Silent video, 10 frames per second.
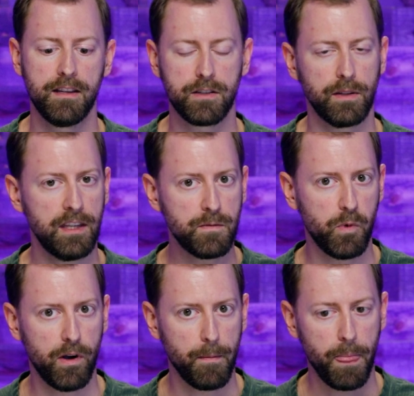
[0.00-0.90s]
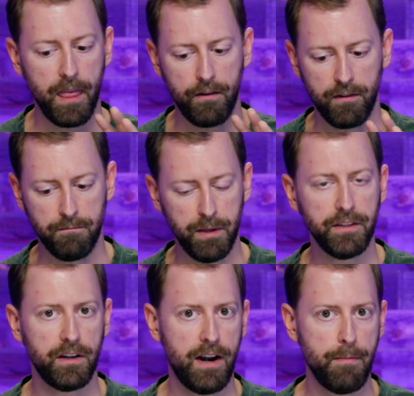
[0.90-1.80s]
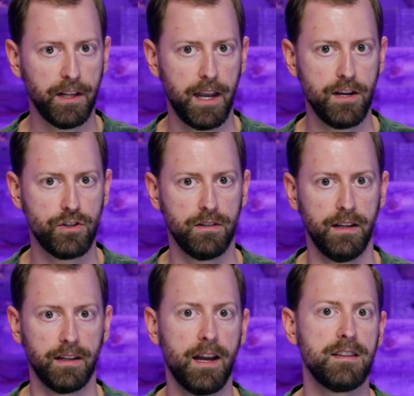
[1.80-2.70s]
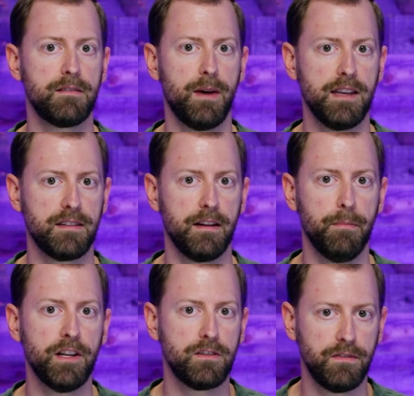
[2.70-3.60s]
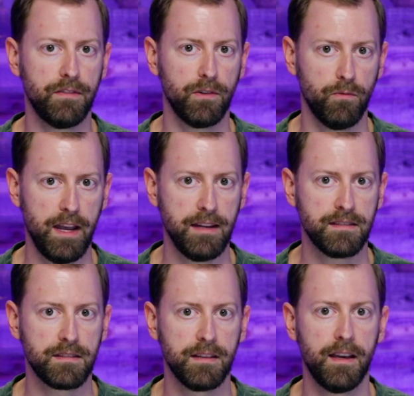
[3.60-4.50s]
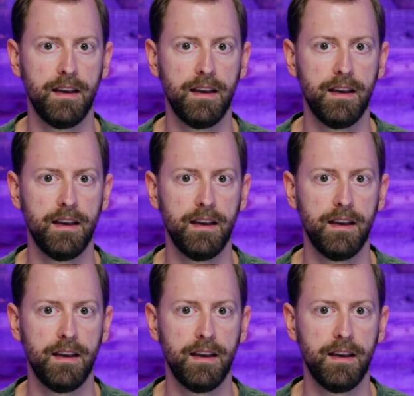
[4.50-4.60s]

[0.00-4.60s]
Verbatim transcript: So at this point, we've built our application and customized it a bunch of different ways,